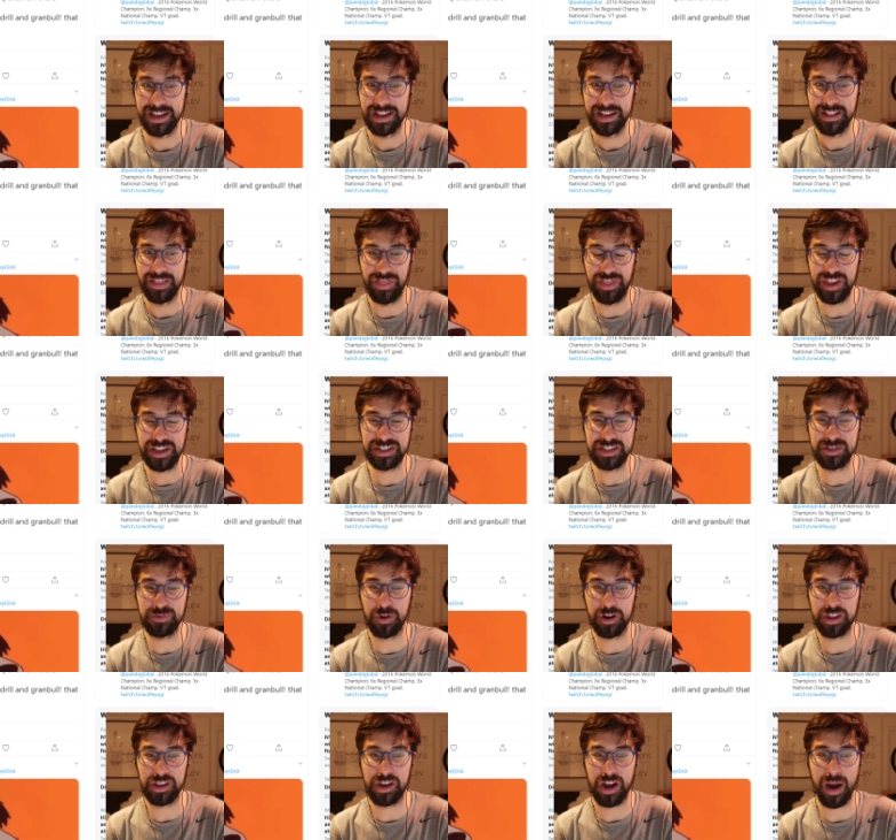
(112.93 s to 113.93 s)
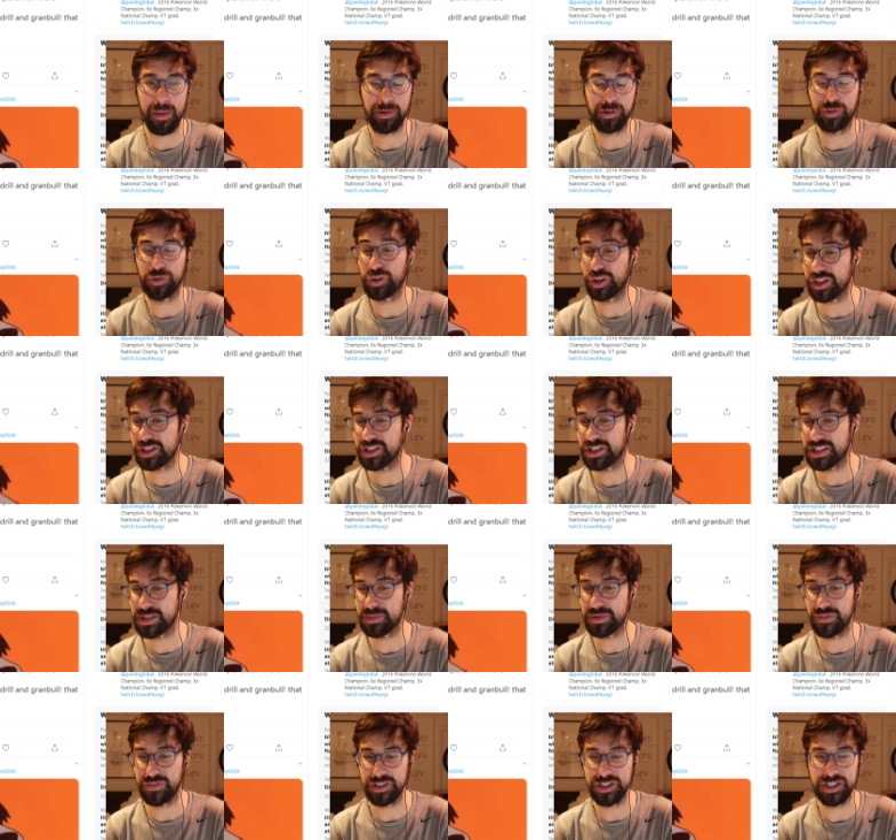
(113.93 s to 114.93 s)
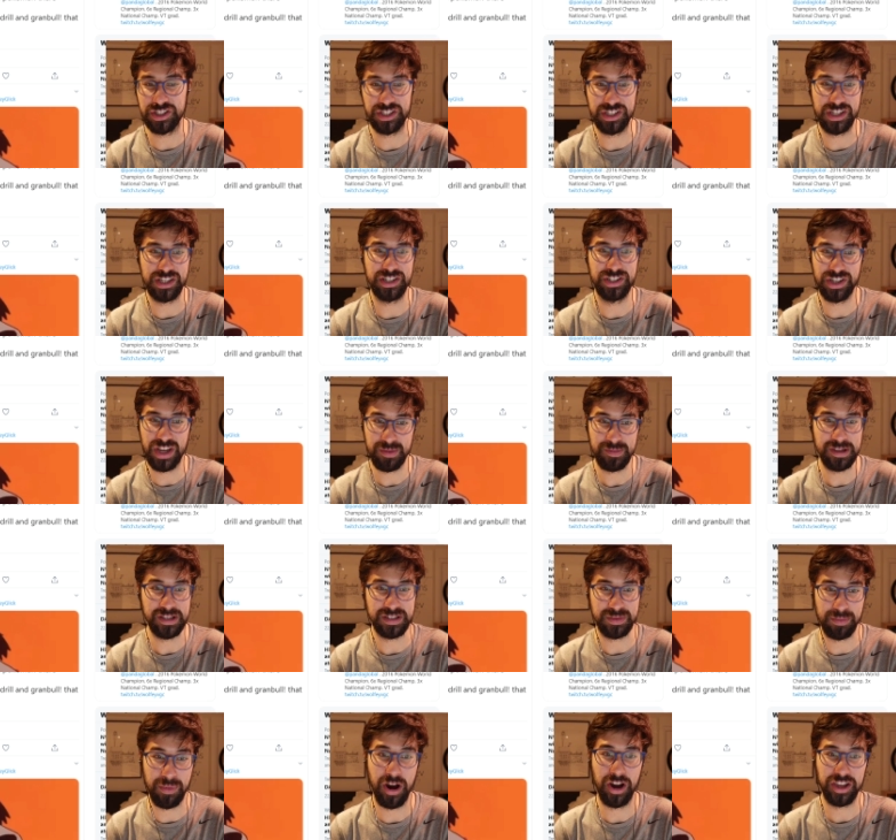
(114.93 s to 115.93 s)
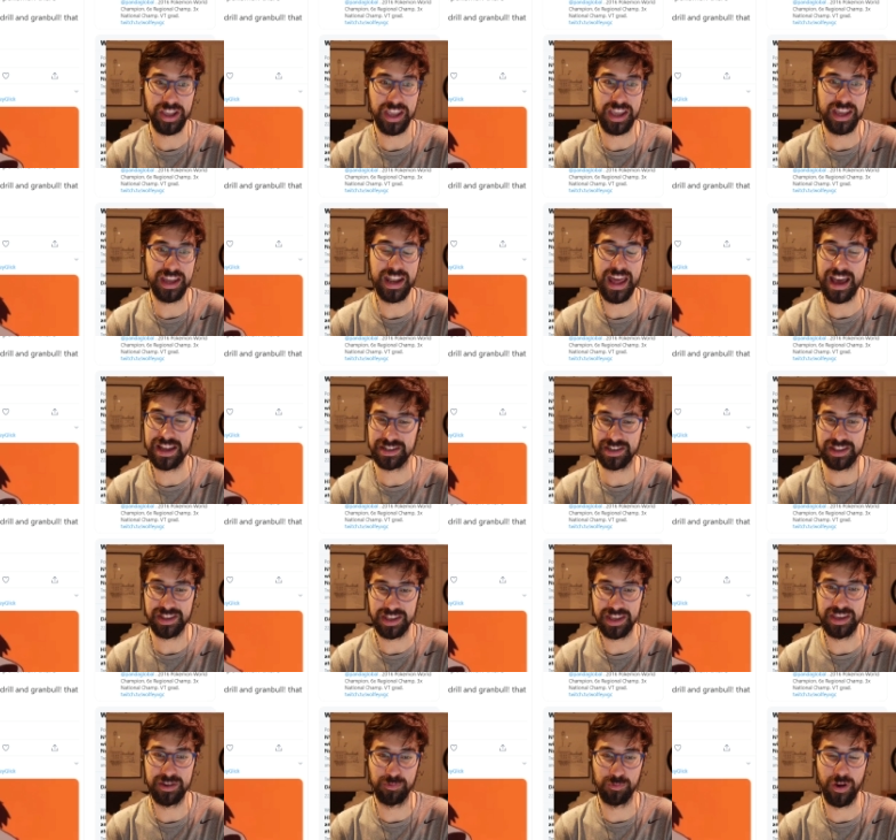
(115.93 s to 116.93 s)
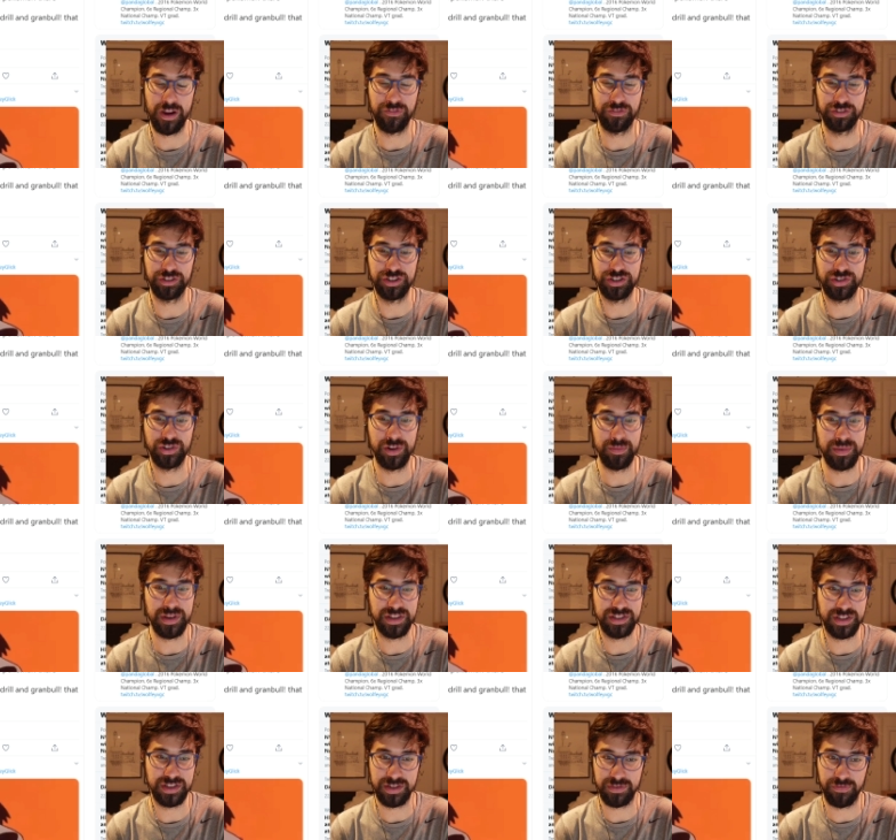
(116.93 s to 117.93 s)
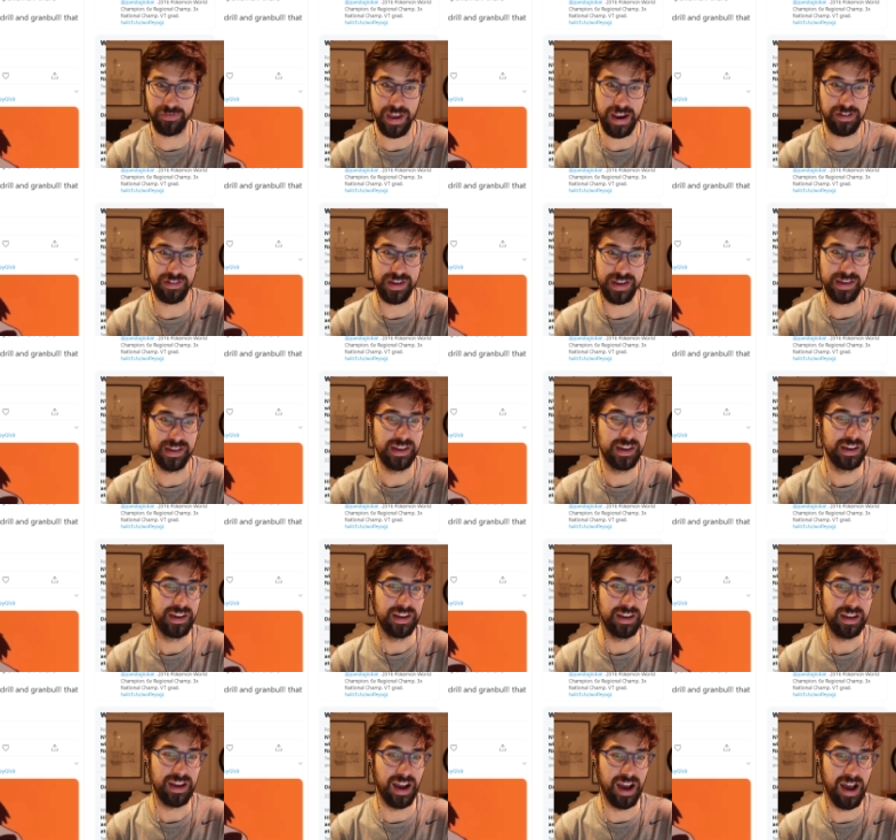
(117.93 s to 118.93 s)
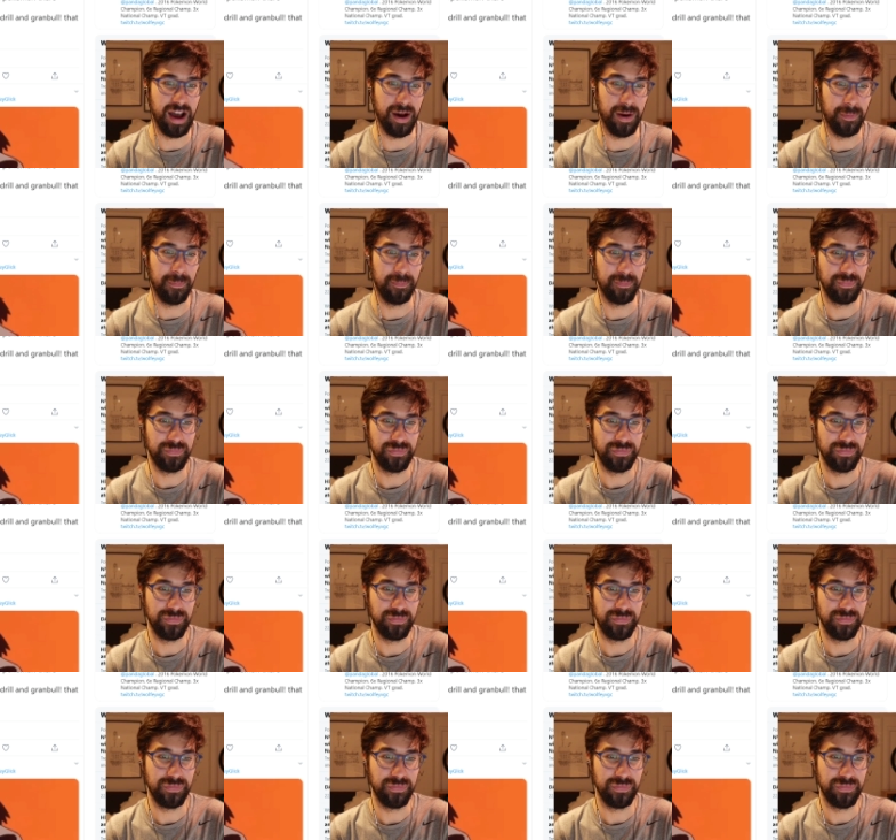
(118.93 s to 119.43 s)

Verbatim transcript: this is one of the common criticisms of VGC, and Jamie is mocking it, as I think he rightfully should, because it's a very, um,